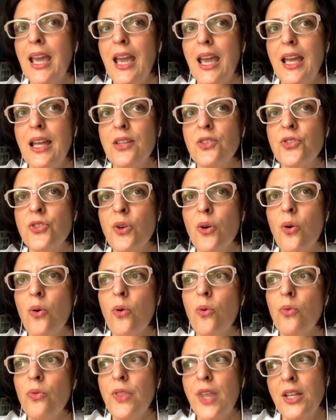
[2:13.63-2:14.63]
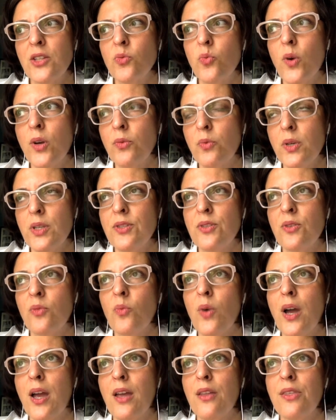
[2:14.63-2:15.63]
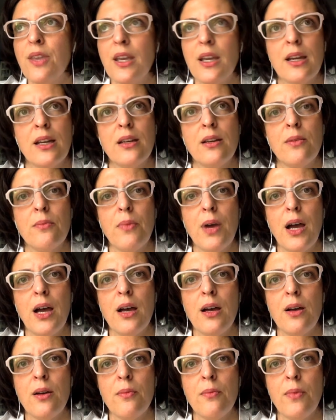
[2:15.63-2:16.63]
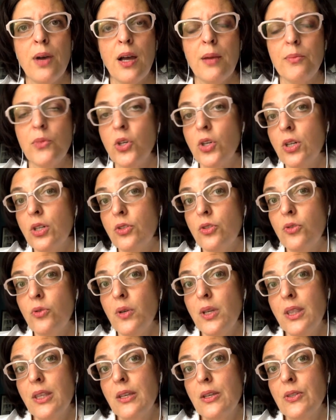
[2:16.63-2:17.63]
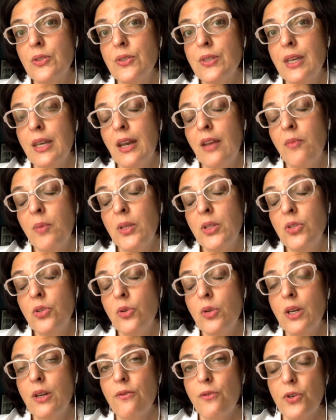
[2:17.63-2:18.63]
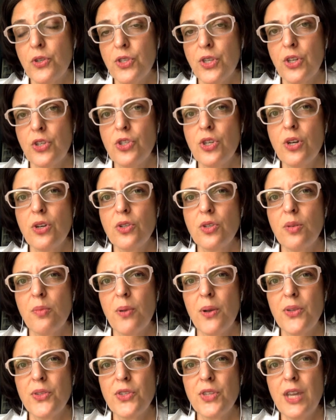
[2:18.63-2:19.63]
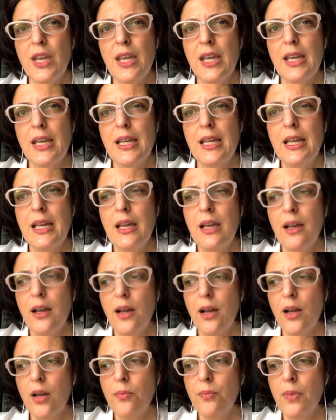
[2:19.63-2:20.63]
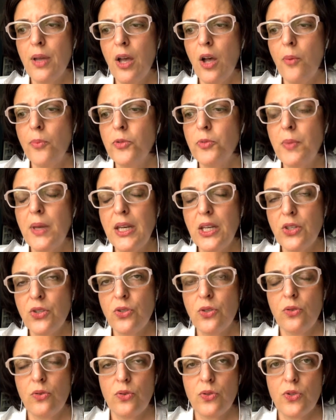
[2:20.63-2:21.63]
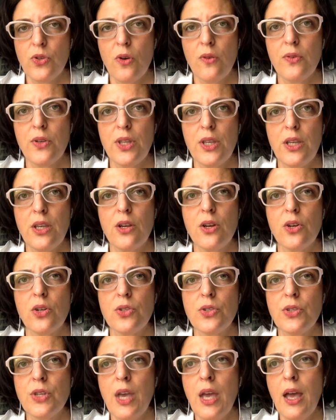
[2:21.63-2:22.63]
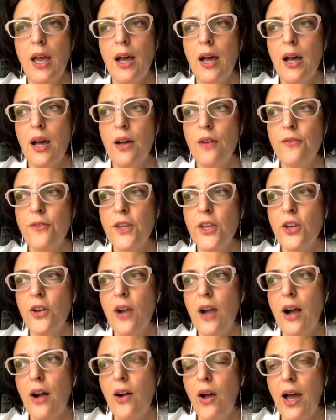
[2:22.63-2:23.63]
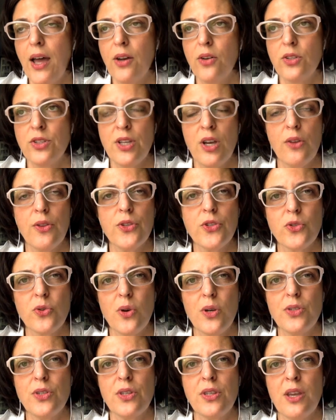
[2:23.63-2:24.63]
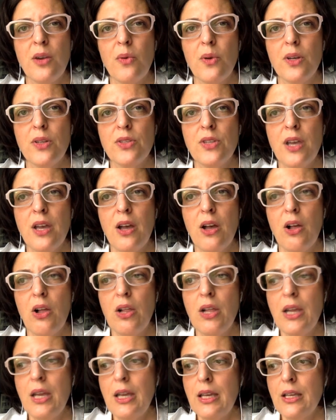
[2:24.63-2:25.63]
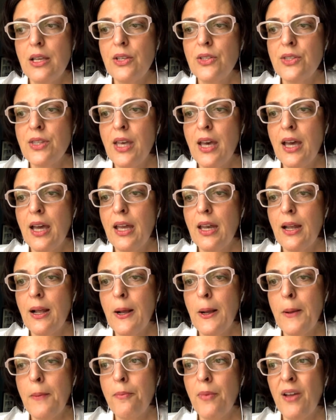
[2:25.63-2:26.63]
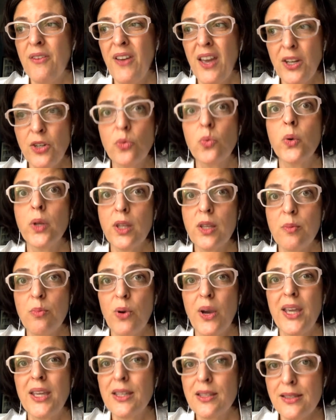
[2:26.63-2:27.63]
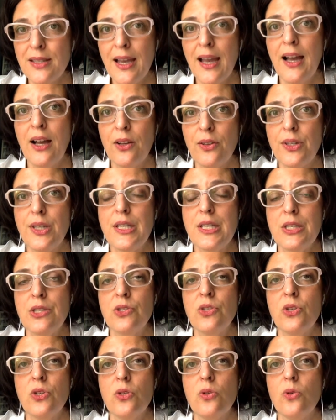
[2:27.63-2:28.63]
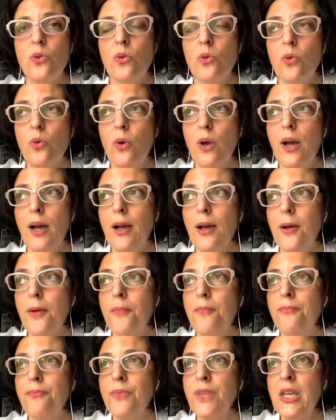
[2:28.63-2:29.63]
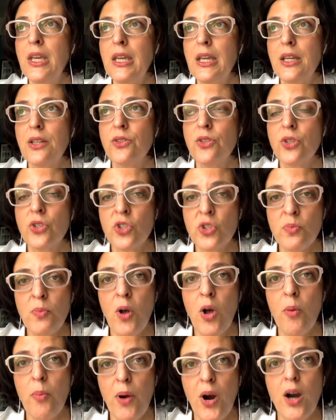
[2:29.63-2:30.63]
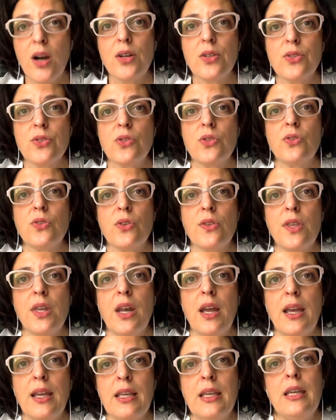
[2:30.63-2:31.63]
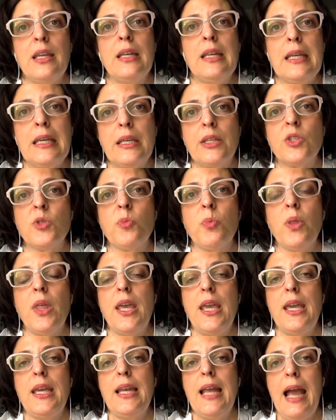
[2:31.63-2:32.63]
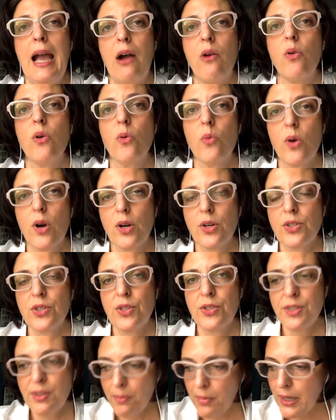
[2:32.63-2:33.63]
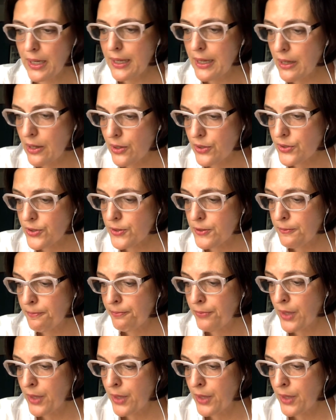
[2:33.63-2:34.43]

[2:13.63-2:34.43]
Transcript: And so that's one reason why I think I'm, um, I'm good at doing this, and I've been doing it for six years at Ball State, um, helped many students over the years uh, figure out how to tell the stories that they want to tell, is that um, I've had to really break it down into, um, into small parts so that I can explain how it works to somebody else.